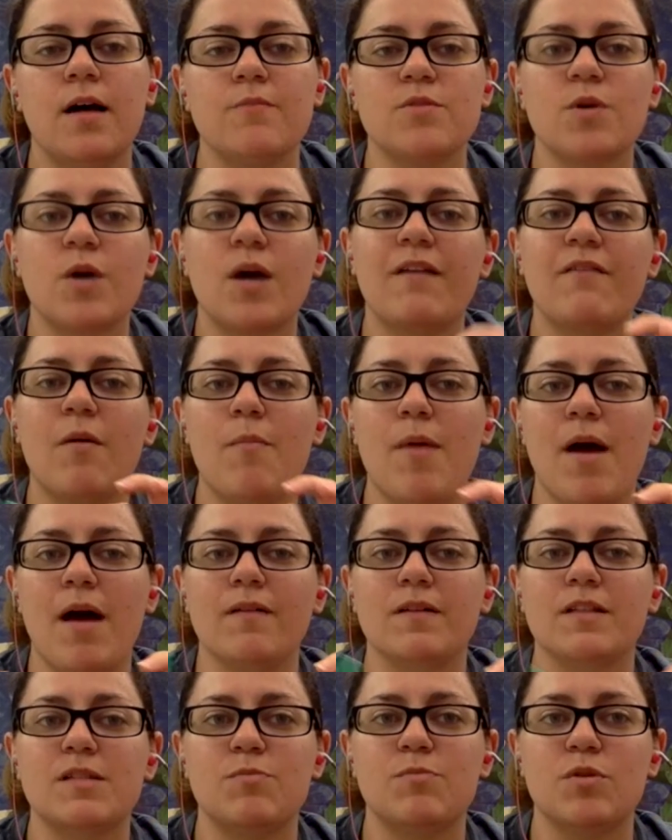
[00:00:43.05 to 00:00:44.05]
So kind of a
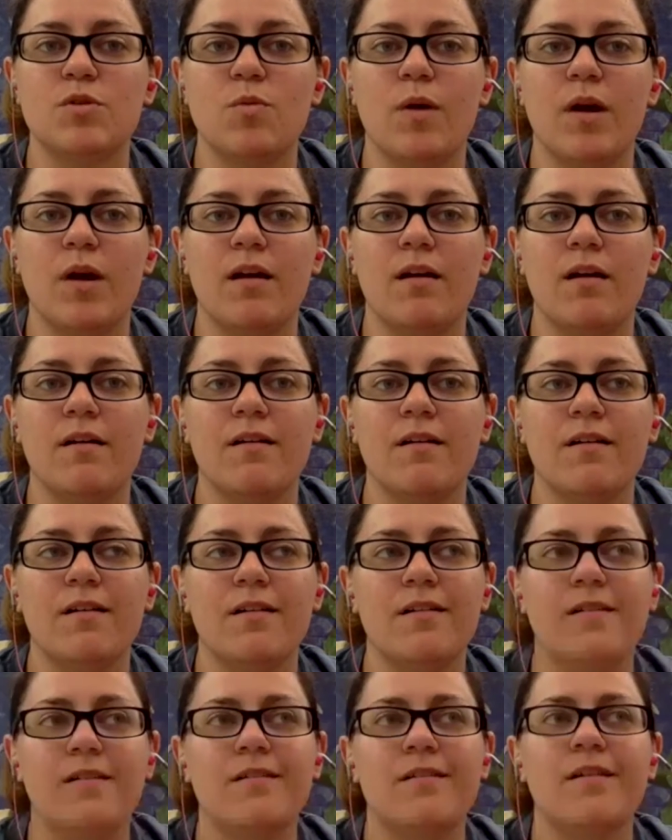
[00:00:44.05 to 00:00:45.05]
balance between
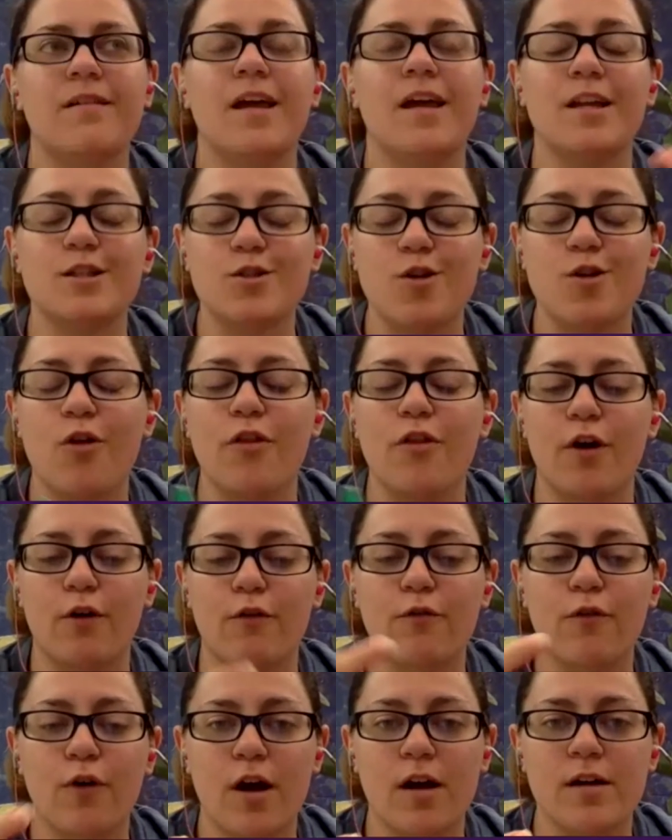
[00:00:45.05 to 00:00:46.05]
it is all there
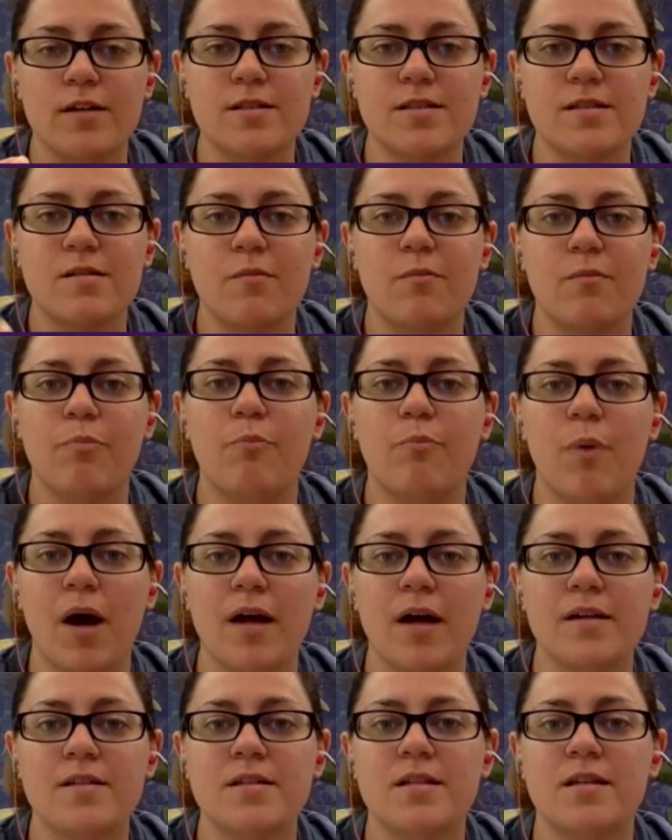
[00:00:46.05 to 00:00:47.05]
for us,
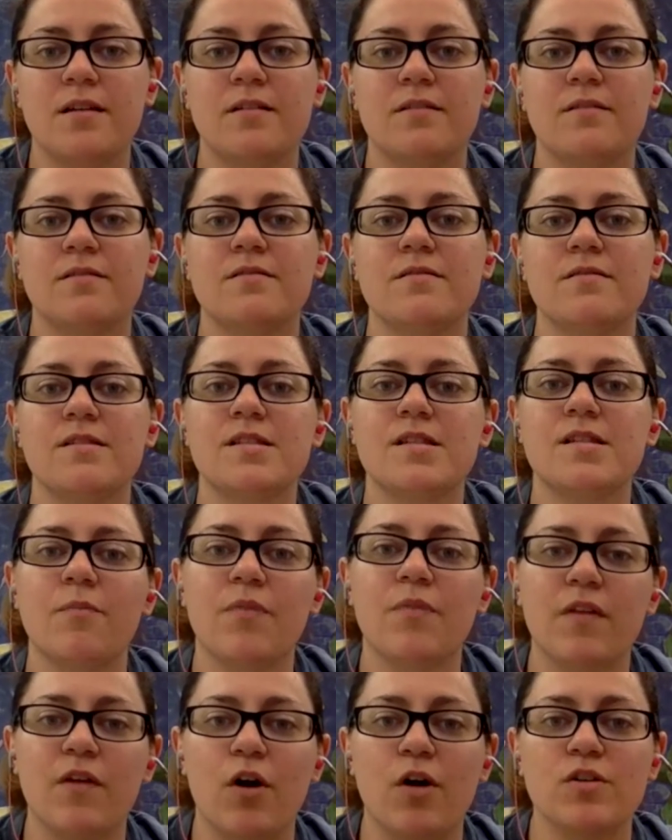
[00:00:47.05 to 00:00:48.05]
but
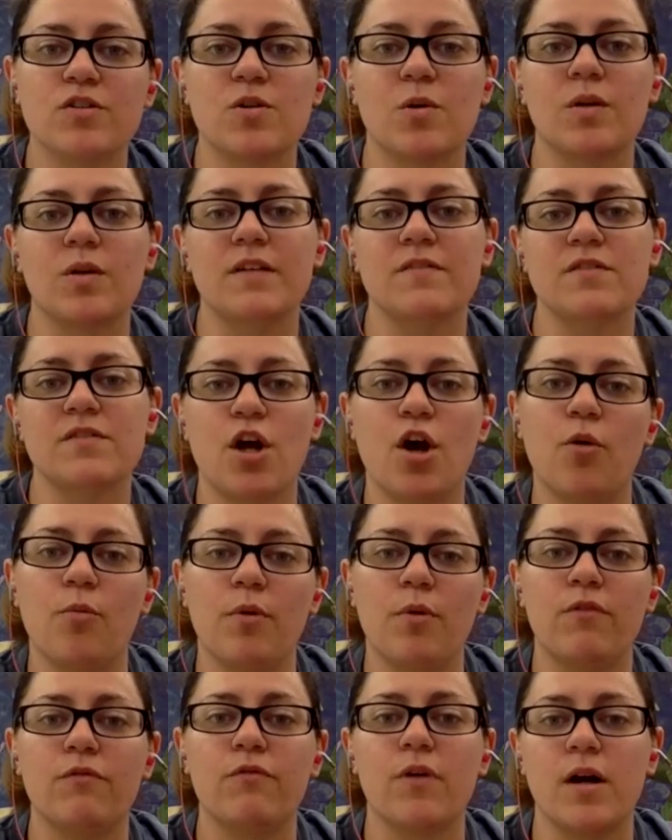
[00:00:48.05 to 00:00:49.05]
something that also leaves it
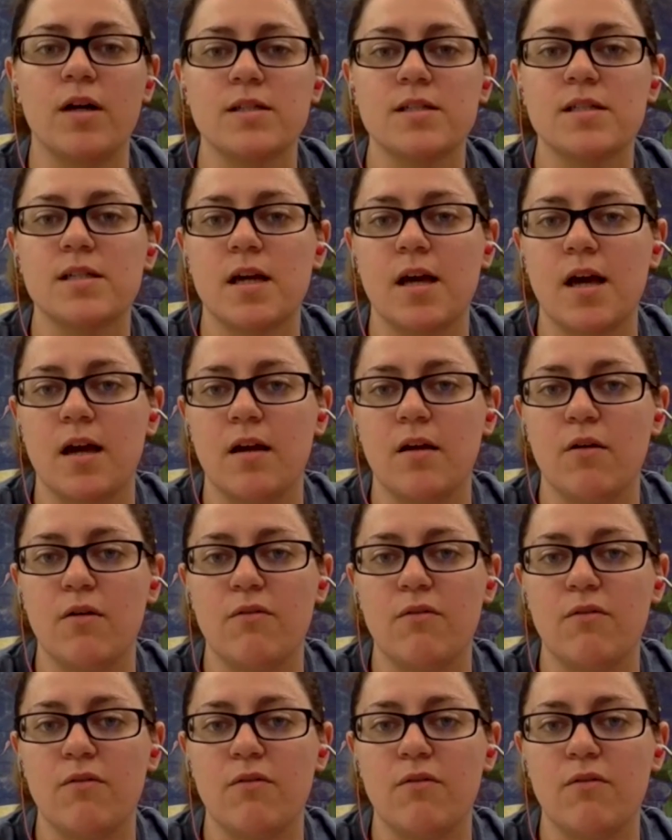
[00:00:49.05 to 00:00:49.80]
open for us to kind of